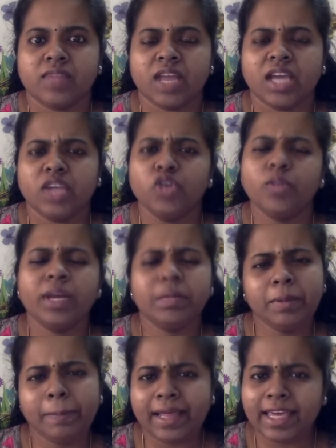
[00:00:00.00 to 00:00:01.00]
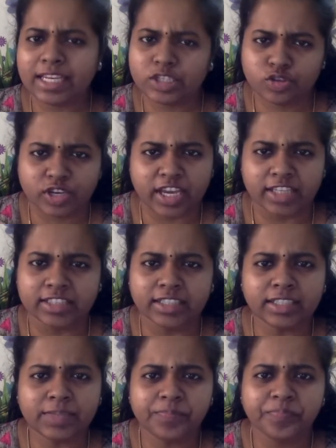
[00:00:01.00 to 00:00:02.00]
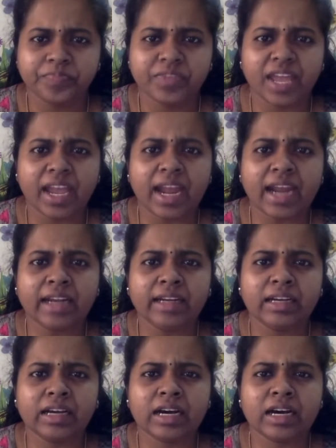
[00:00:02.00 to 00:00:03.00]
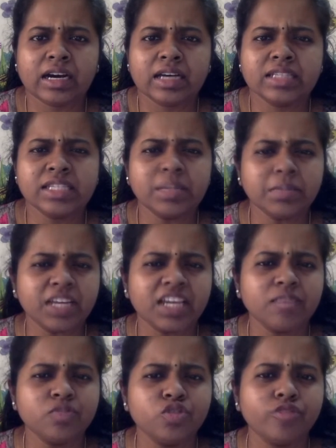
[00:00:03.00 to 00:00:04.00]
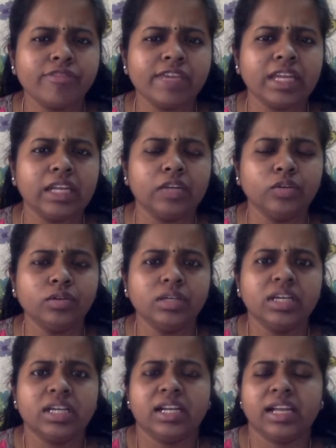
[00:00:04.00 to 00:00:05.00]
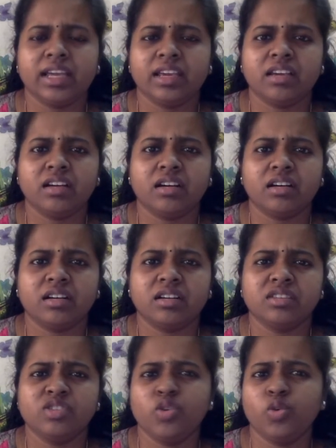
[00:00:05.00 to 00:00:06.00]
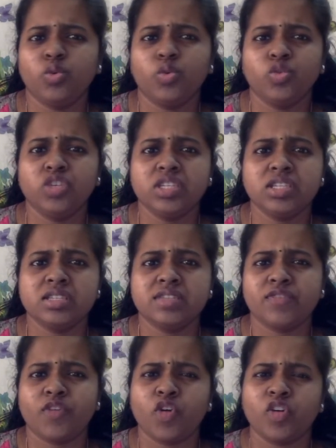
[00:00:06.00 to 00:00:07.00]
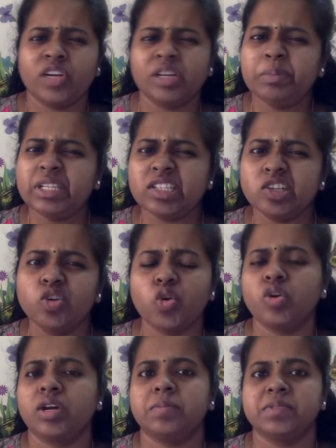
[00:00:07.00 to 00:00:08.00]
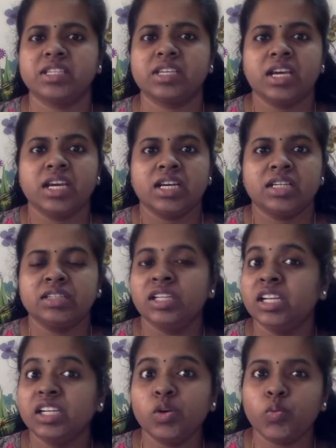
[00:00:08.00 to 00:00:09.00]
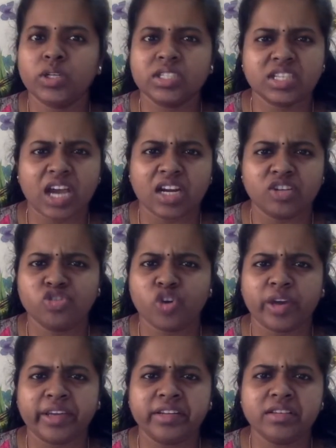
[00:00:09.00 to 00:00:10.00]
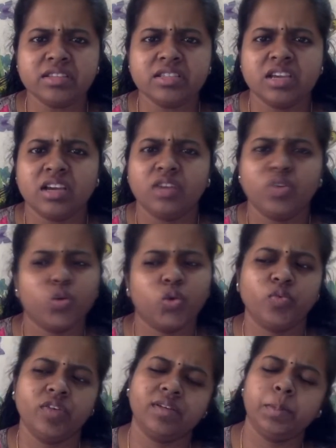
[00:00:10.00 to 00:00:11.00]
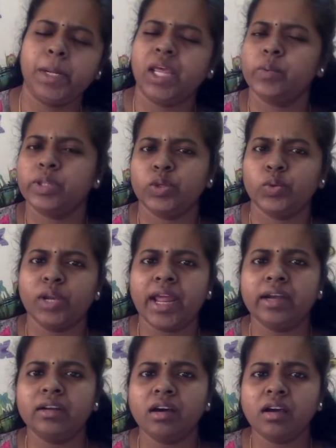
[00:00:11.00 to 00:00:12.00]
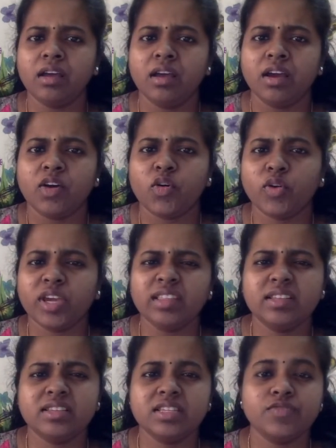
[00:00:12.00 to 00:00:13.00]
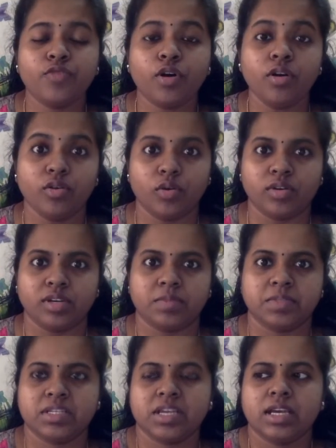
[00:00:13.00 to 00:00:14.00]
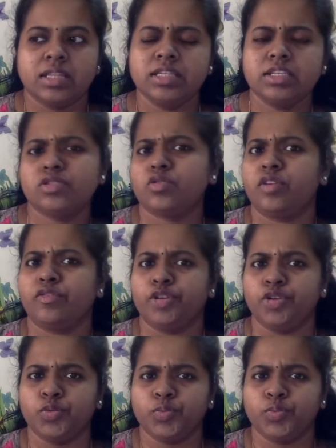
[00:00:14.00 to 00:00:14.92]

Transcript: You might be playing together, and sometimes you feel no, this is for a little bit grown-ups. The little ones can't join us. No, we will play with you later. Okay, this is for grown-ups. This is not for you.